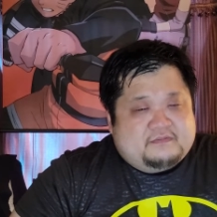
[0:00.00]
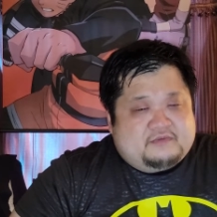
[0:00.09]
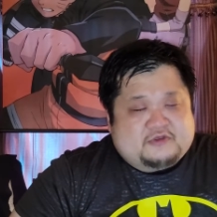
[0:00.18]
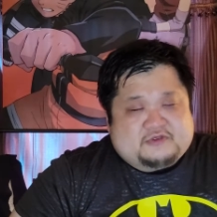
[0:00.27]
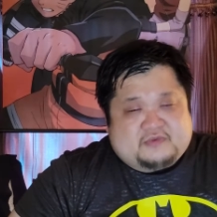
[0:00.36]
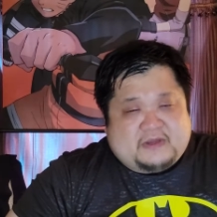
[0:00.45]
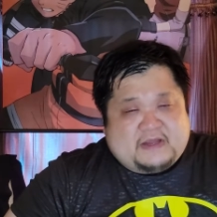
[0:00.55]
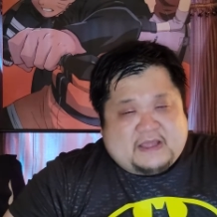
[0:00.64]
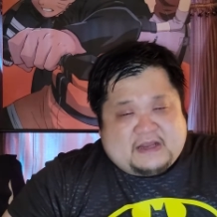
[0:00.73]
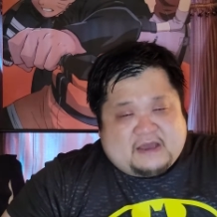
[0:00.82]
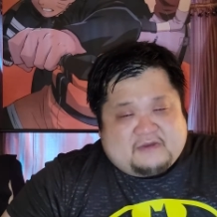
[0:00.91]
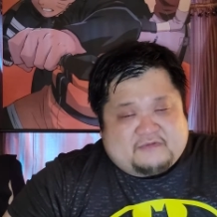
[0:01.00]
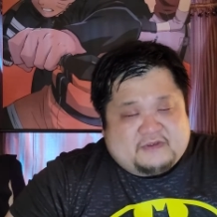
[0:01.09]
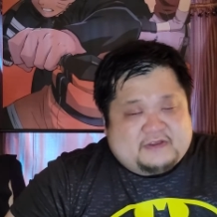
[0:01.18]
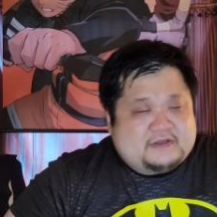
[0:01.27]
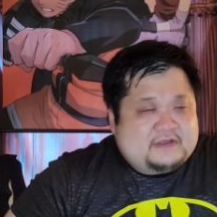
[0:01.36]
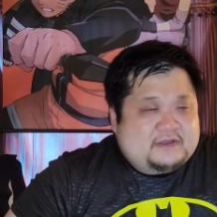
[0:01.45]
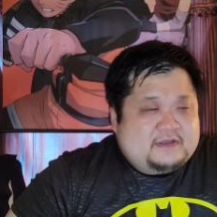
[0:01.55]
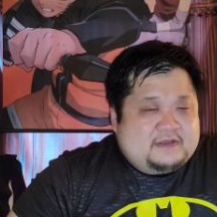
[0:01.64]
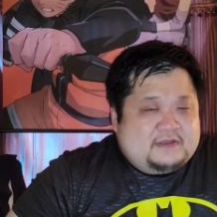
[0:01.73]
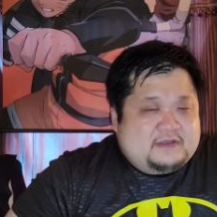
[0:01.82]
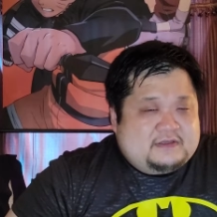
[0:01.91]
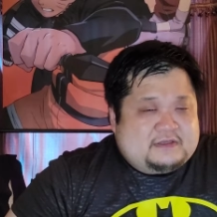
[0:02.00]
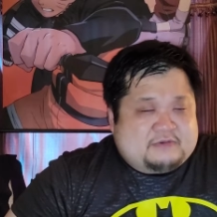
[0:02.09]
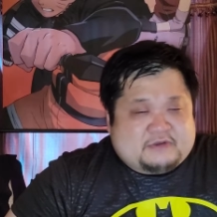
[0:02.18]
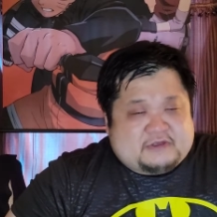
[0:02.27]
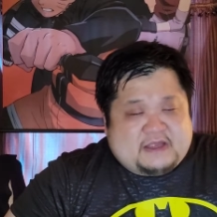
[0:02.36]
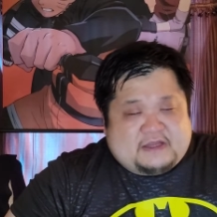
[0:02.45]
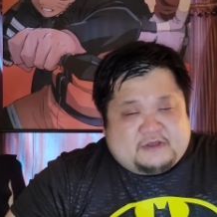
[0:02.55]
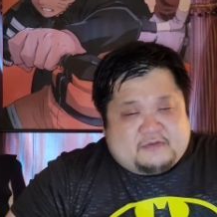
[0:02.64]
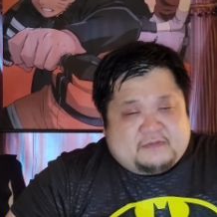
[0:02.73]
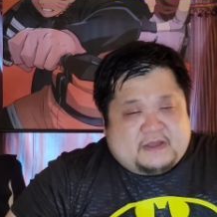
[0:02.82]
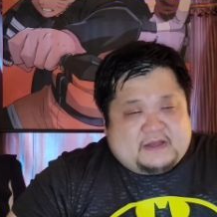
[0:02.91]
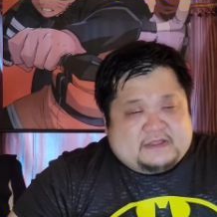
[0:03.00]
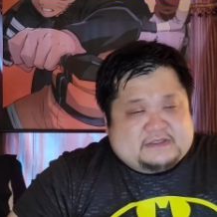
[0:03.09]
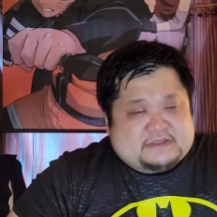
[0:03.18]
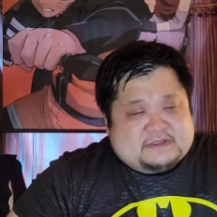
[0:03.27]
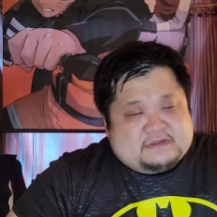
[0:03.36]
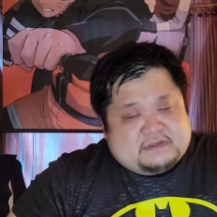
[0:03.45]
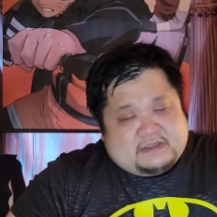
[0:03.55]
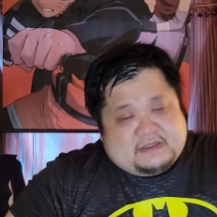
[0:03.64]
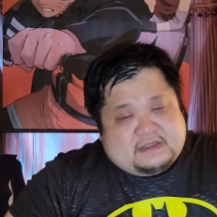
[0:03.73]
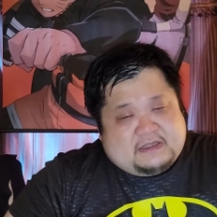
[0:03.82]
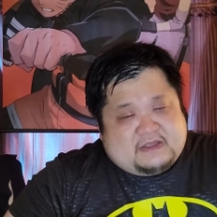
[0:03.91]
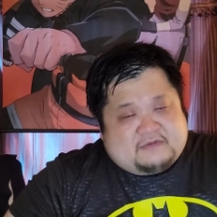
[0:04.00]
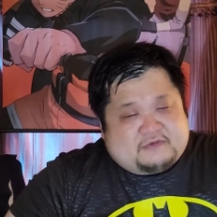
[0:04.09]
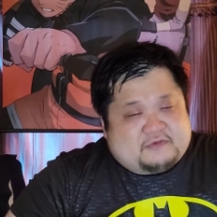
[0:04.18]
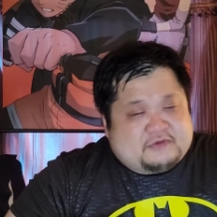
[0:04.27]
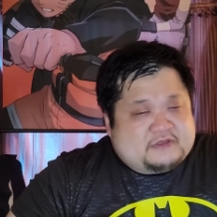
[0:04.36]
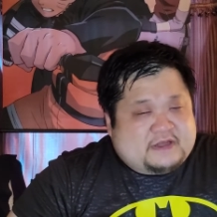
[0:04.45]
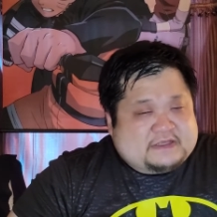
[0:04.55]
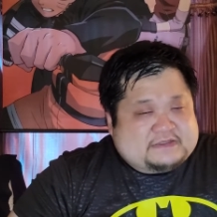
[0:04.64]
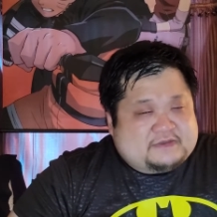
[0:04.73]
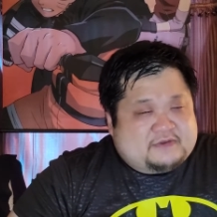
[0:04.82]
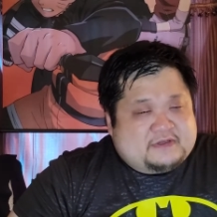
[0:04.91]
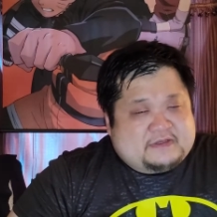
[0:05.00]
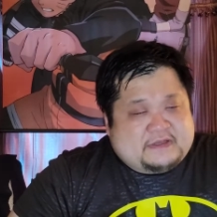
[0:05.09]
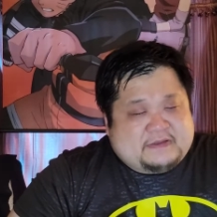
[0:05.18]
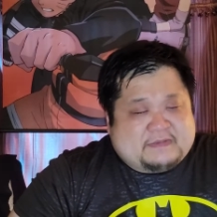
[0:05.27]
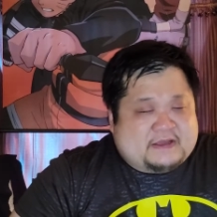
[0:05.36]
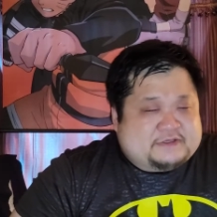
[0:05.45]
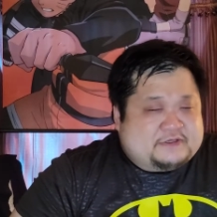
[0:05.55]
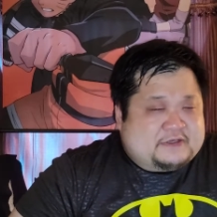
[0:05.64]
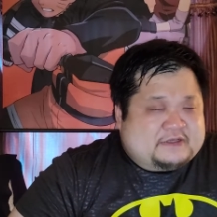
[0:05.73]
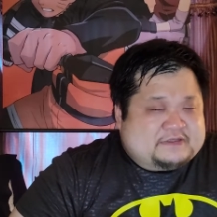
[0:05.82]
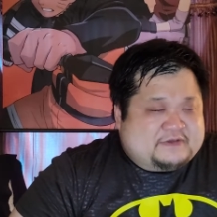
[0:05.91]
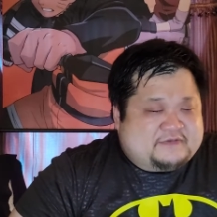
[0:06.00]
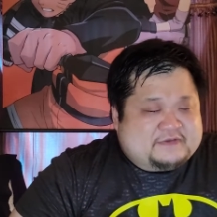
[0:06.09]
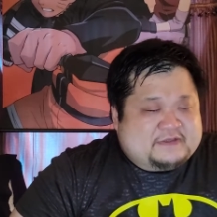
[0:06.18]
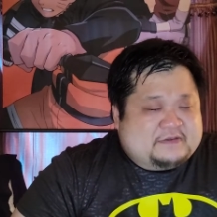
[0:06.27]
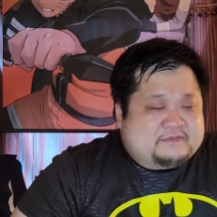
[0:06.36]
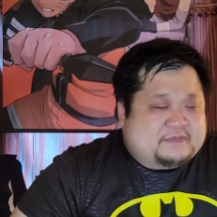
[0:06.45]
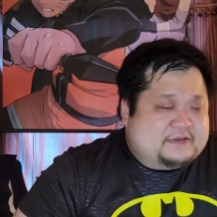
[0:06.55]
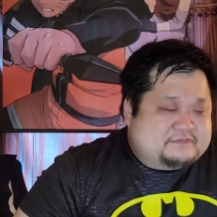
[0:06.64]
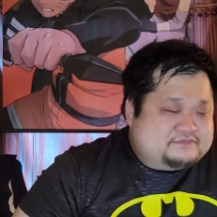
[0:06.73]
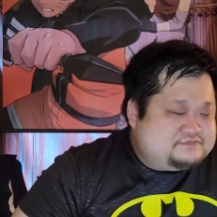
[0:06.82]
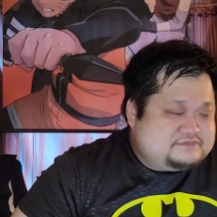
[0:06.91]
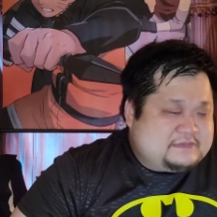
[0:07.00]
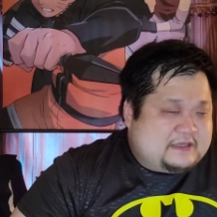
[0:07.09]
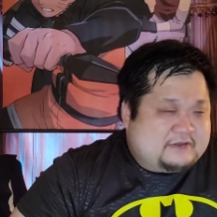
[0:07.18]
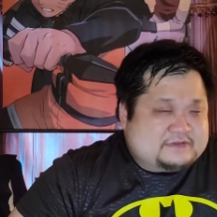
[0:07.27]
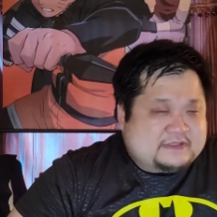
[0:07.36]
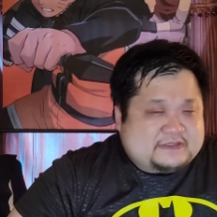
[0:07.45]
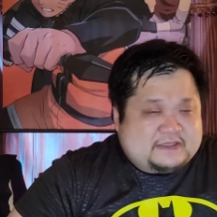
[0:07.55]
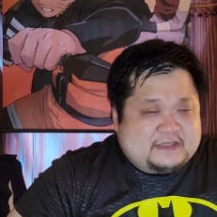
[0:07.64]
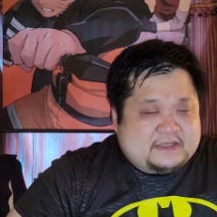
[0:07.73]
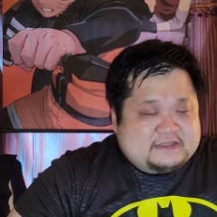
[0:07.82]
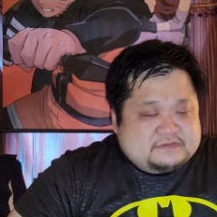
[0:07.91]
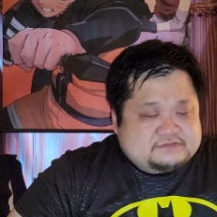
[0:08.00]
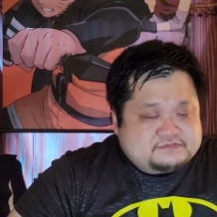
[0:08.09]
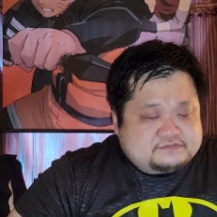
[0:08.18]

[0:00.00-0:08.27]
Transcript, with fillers: Bruce Wayne had Alfred. The Riddler had nobody. So if the Riddler had someone, he might have turned out differently, but that was not the case.